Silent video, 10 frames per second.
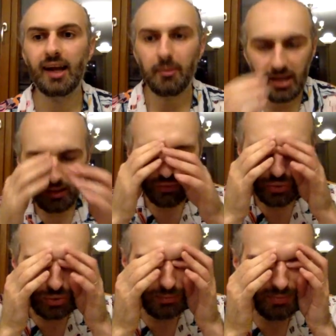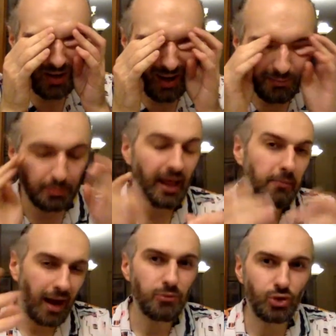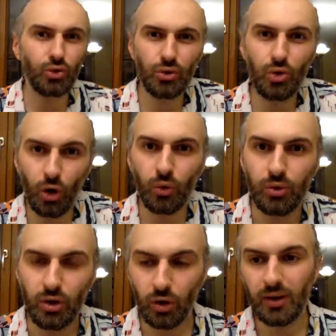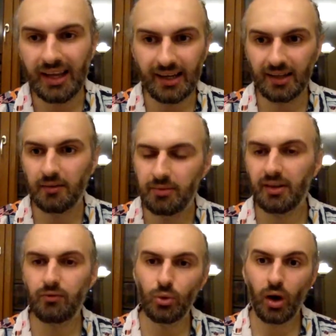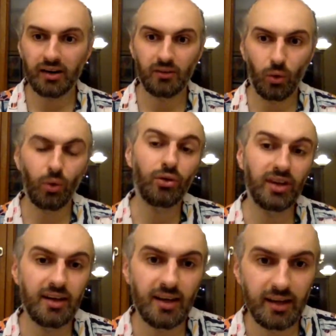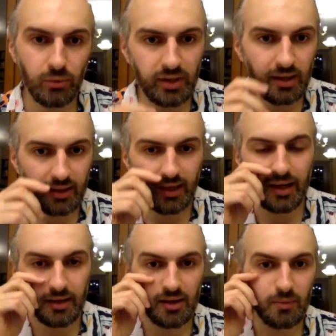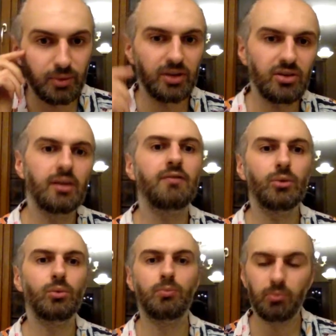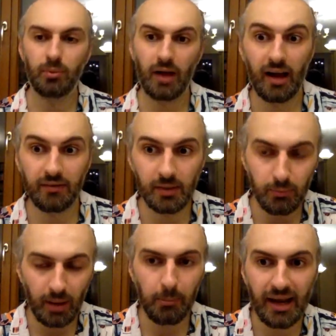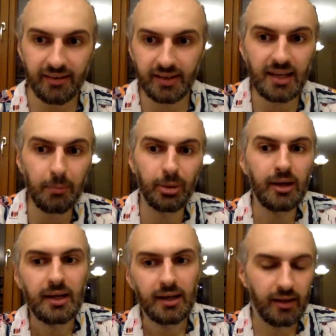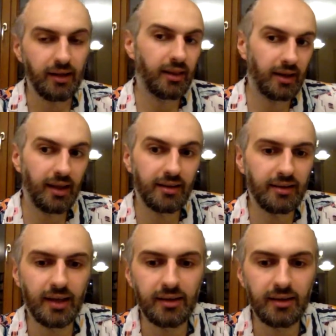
I mean, if you, but I'm sure if you are already dealing with anxiety and depression, if you have a bad sleep, and that